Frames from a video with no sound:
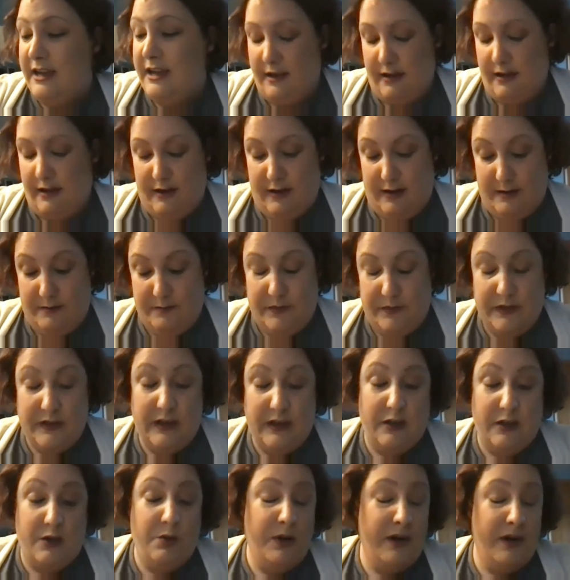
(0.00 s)
Um, the
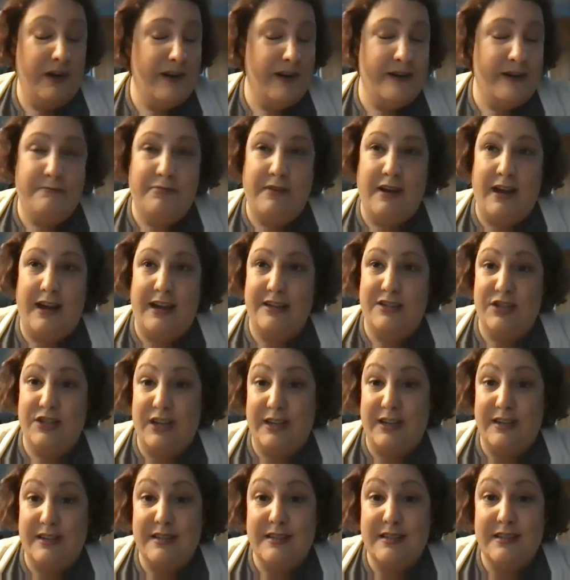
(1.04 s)
aquarium
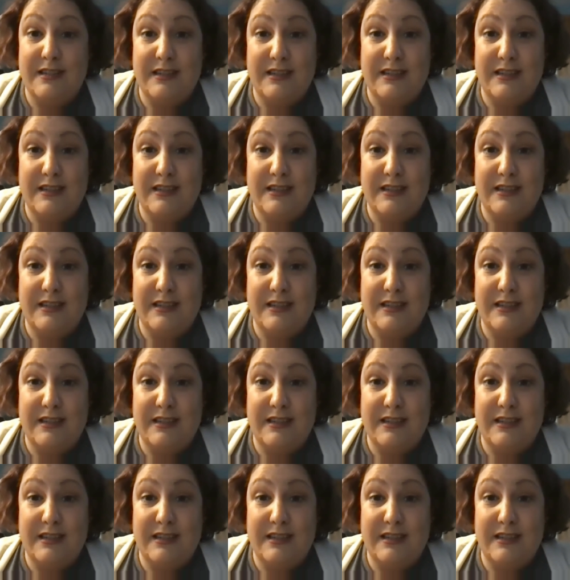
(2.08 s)
project,